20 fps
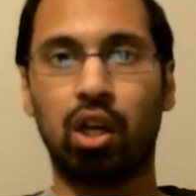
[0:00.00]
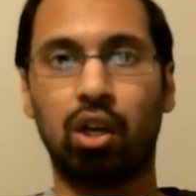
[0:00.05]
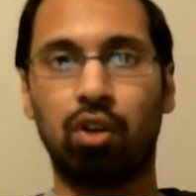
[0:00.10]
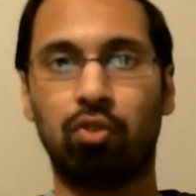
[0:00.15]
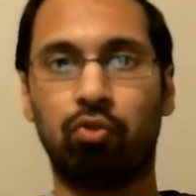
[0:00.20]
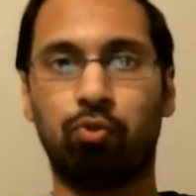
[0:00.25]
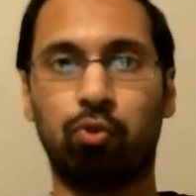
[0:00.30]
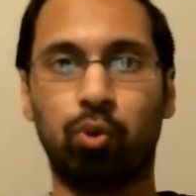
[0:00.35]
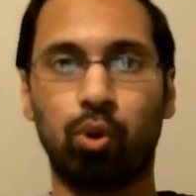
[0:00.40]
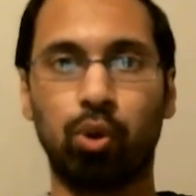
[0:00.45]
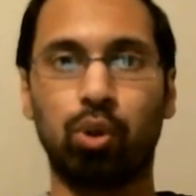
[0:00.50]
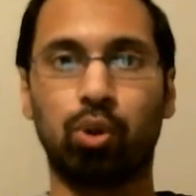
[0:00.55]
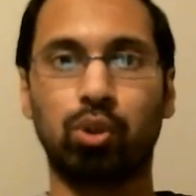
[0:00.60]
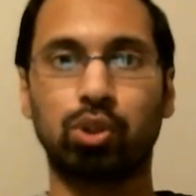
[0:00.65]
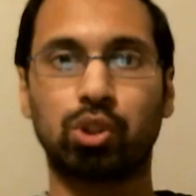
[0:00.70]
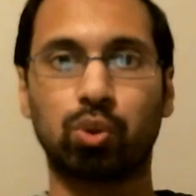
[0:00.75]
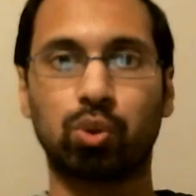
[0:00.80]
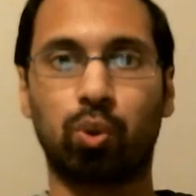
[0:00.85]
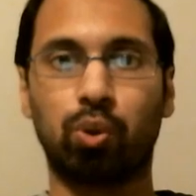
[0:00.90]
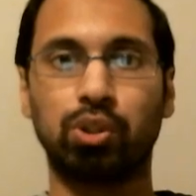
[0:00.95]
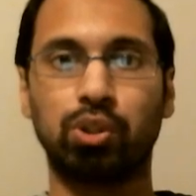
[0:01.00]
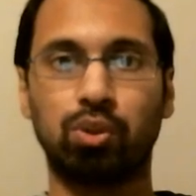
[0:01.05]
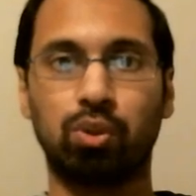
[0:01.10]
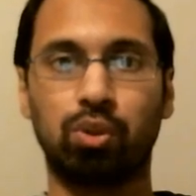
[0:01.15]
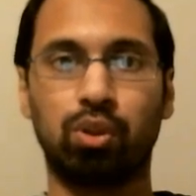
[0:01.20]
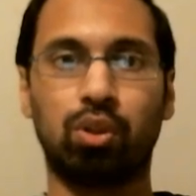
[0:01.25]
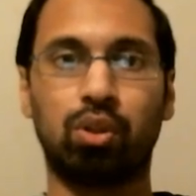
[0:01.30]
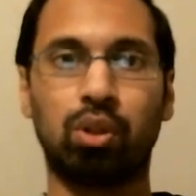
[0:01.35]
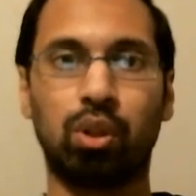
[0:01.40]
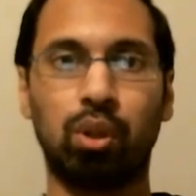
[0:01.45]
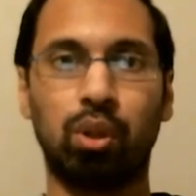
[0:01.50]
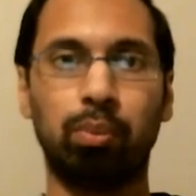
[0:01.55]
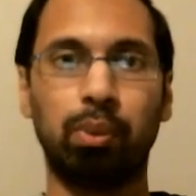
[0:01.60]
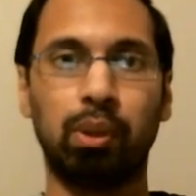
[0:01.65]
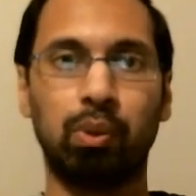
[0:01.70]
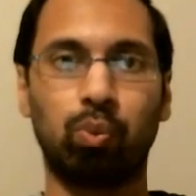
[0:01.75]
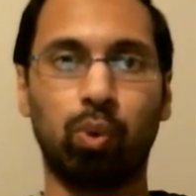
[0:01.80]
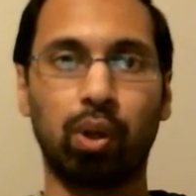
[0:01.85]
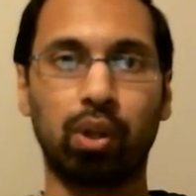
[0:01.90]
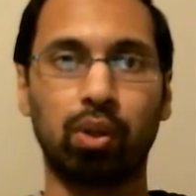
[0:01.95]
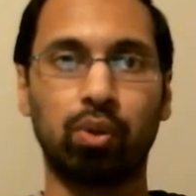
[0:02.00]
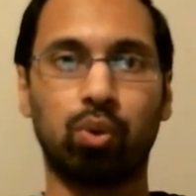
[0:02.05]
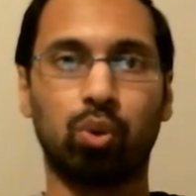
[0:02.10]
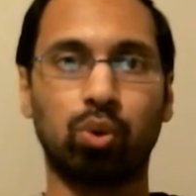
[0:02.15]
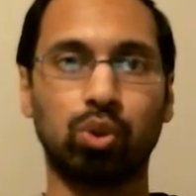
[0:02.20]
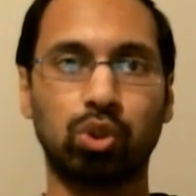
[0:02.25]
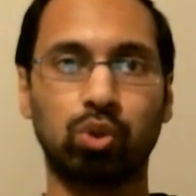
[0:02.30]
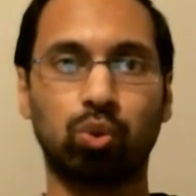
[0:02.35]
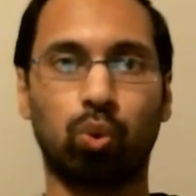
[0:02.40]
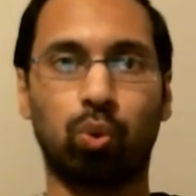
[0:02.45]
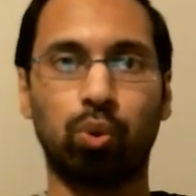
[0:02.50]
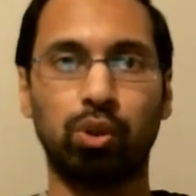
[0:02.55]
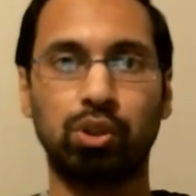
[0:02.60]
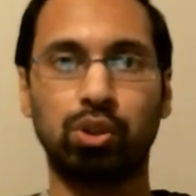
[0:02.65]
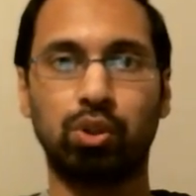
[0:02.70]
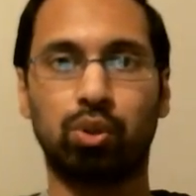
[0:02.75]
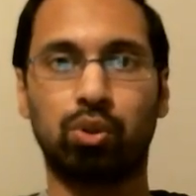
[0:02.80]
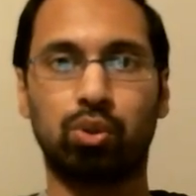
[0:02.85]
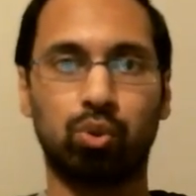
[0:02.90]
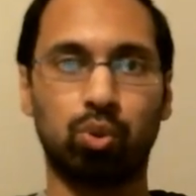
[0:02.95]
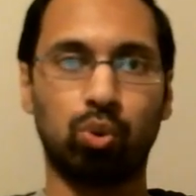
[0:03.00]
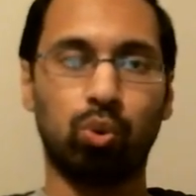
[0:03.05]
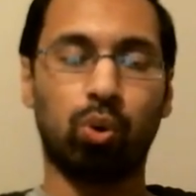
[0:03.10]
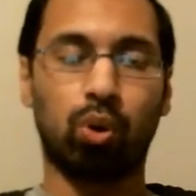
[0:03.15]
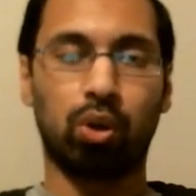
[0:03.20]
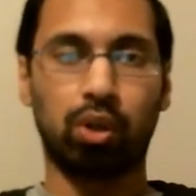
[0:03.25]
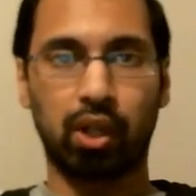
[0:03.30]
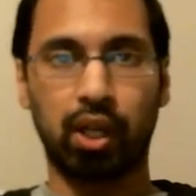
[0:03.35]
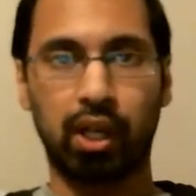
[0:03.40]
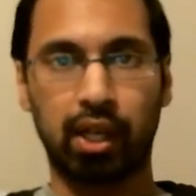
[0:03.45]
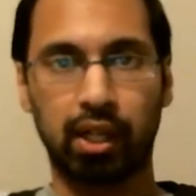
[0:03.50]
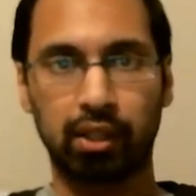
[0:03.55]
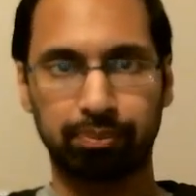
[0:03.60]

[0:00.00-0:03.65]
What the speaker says: for those stories to determine whether those stories are true or not.